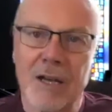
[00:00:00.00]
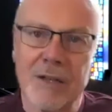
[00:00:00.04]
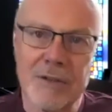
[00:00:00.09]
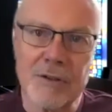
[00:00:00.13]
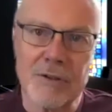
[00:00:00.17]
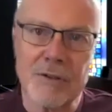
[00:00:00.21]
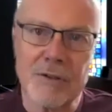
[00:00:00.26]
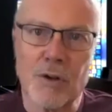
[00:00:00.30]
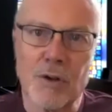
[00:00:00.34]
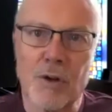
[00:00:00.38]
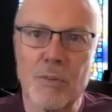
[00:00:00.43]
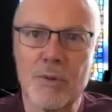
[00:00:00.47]

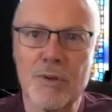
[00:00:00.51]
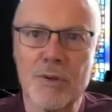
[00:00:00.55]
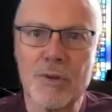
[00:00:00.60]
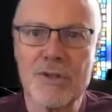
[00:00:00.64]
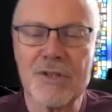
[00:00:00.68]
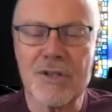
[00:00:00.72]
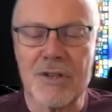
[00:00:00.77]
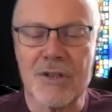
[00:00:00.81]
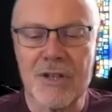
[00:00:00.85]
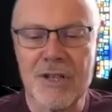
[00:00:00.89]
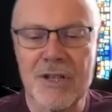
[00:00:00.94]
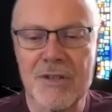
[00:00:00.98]
Under normal
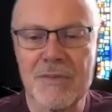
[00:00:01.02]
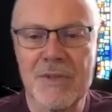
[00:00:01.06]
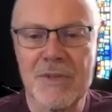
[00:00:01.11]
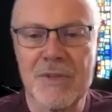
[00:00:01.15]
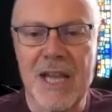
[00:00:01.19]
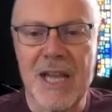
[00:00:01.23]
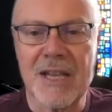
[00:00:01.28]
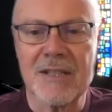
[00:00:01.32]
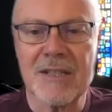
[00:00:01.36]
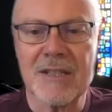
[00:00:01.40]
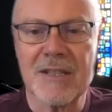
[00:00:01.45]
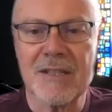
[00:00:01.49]

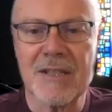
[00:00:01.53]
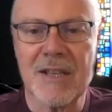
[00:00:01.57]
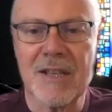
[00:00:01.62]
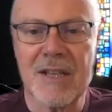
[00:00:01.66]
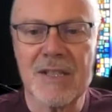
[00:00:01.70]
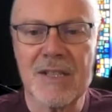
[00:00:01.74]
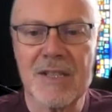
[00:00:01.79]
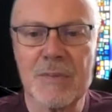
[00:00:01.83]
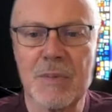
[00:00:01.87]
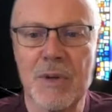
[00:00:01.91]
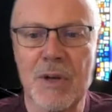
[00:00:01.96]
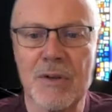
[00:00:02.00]
circumstances,
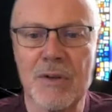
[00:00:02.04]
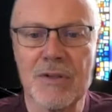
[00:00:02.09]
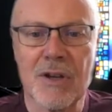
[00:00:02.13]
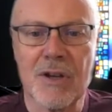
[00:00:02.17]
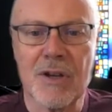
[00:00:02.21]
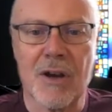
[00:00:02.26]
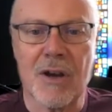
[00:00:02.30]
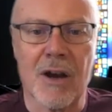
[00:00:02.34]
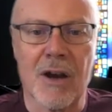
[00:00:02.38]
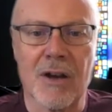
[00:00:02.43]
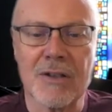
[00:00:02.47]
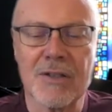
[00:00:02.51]
I suppose
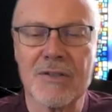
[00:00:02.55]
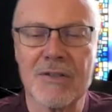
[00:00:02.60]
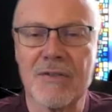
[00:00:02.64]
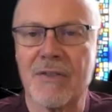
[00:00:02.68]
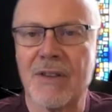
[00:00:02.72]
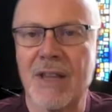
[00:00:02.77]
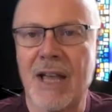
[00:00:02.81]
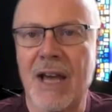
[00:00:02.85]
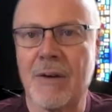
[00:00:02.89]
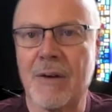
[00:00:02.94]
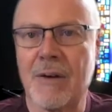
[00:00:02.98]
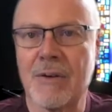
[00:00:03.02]
cards,
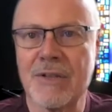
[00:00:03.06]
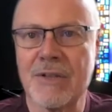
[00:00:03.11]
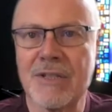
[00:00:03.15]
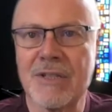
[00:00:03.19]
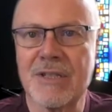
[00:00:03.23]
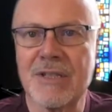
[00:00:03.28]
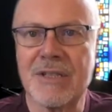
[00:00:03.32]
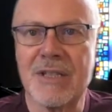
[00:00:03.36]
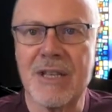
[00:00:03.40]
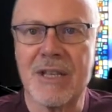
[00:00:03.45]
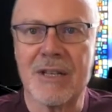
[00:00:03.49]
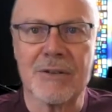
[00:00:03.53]
flowers,
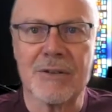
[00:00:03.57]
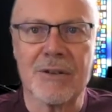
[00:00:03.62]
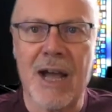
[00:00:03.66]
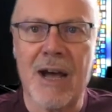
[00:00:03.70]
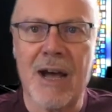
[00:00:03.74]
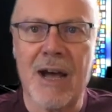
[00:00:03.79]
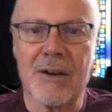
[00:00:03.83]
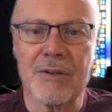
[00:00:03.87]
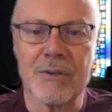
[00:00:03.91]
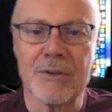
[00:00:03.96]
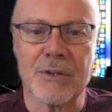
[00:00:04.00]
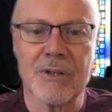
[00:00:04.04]
dinner
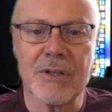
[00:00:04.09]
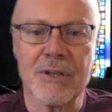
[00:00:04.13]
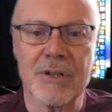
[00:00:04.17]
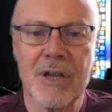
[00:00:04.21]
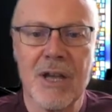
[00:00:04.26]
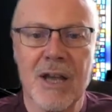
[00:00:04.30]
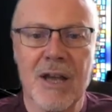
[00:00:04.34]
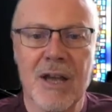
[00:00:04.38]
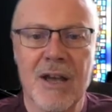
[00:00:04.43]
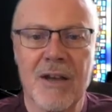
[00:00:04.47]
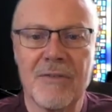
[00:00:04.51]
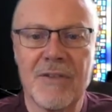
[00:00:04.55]
out, or
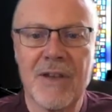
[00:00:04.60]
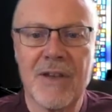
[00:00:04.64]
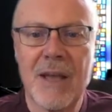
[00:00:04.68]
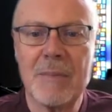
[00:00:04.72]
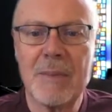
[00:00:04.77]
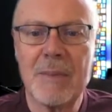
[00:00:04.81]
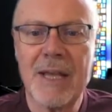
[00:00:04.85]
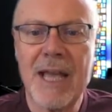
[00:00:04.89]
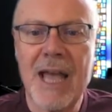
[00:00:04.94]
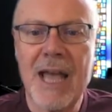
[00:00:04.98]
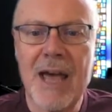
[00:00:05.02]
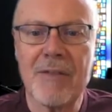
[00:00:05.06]
a
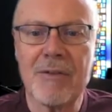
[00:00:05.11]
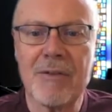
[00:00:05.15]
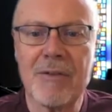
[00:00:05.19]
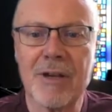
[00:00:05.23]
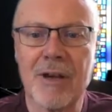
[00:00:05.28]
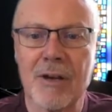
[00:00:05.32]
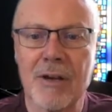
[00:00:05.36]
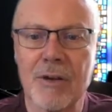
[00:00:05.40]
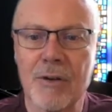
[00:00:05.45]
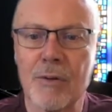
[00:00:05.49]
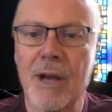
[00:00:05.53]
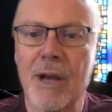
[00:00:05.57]
family
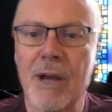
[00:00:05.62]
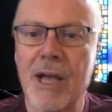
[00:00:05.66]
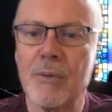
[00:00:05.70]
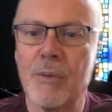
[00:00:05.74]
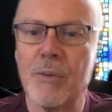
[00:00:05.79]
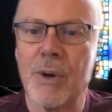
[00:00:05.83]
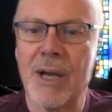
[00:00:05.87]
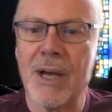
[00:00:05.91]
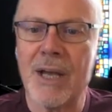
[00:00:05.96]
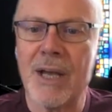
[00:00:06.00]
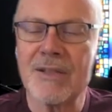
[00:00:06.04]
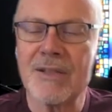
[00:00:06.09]
gathering are
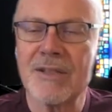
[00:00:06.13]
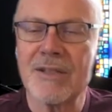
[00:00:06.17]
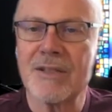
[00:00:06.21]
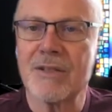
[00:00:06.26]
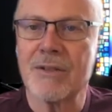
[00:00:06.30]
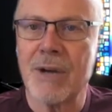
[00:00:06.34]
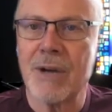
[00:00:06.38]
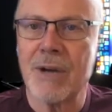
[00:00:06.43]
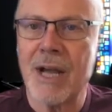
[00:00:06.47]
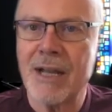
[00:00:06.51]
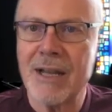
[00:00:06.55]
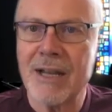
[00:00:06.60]
great ways
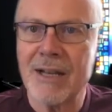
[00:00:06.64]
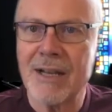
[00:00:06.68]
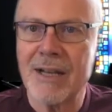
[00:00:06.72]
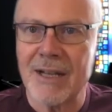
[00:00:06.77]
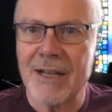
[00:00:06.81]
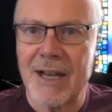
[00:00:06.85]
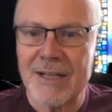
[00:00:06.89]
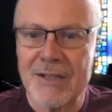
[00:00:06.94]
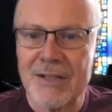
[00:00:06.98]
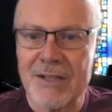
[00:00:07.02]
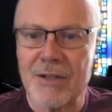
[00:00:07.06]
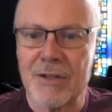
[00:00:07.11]
to
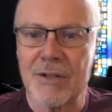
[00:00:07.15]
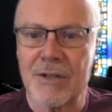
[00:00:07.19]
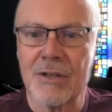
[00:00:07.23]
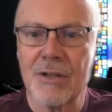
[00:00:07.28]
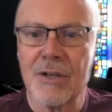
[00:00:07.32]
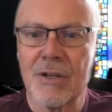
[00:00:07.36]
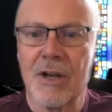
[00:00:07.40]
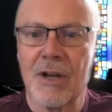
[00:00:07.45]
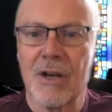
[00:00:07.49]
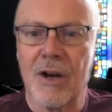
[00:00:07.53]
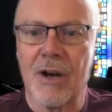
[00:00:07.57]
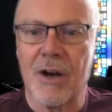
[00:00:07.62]
recognize
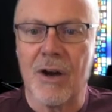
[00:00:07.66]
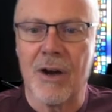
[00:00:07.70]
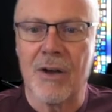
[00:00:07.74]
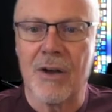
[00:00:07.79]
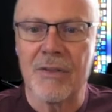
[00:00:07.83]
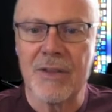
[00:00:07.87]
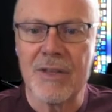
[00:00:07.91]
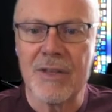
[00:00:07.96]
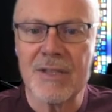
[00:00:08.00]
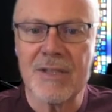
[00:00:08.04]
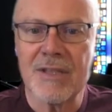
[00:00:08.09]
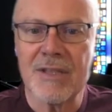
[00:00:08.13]
her
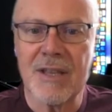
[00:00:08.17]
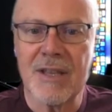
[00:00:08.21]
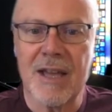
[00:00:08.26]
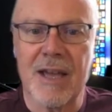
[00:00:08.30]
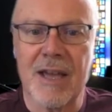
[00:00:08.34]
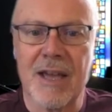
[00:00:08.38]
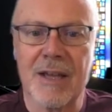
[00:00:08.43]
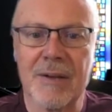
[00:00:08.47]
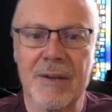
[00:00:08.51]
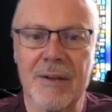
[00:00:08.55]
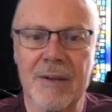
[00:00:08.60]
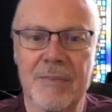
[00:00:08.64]
on this
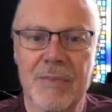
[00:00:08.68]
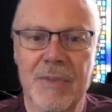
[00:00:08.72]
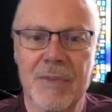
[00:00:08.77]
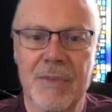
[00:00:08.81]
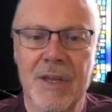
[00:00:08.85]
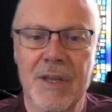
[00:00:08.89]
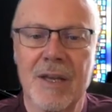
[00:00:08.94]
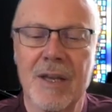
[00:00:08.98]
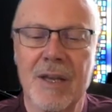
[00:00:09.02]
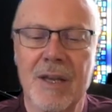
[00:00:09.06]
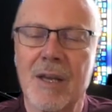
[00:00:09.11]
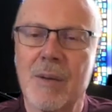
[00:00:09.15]
day.
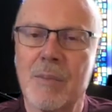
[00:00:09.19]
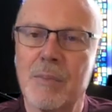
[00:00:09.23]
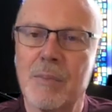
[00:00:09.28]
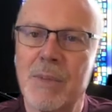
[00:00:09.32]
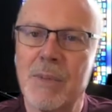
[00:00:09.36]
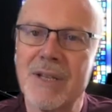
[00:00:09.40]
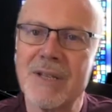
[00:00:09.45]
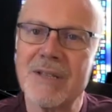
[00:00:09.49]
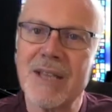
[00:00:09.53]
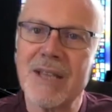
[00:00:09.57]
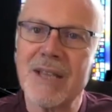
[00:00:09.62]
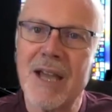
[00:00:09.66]

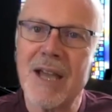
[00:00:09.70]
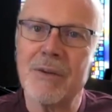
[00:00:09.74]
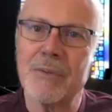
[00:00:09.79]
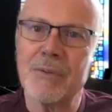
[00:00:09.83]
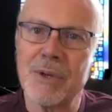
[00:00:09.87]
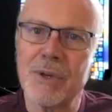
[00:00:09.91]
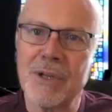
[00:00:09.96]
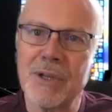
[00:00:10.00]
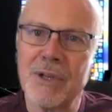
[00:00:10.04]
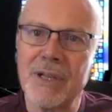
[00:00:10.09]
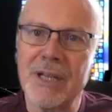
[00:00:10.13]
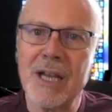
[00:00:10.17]
But is
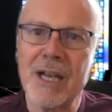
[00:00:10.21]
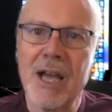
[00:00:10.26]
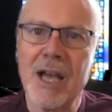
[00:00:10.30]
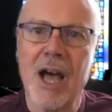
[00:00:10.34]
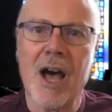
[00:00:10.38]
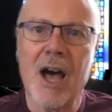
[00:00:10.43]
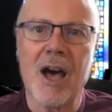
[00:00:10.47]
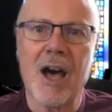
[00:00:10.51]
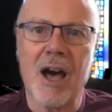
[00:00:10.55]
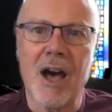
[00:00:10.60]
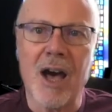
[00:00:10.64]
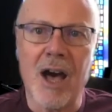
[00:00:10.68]
that really
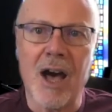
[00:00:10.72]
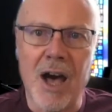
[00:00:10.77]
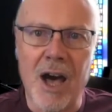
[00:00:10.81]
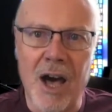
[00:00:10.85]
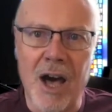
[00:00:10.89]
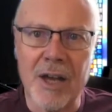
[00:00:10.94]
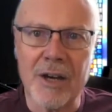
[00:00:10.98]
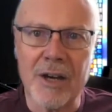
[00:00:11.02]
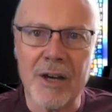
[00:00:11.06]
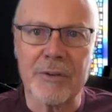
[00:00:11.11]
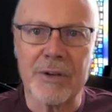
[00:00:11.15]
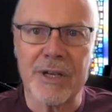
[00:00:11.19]

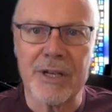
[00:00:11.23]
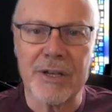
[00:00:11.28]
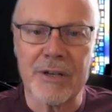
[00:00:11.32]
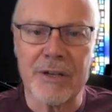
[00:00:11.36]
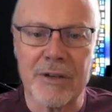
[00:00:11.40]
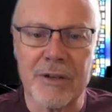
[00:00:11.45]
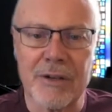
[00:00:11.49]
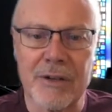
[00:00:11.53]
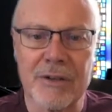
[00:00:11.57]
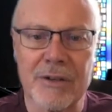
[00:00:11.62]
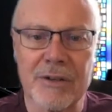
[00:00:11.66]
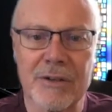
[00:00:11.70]
honoring
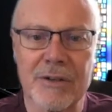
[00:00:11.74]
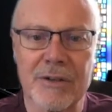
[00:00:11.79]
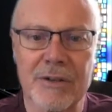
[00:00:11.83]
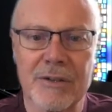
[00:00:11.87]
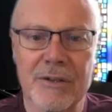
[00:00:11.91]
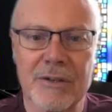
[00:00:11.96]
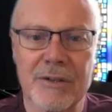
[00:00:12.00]
her?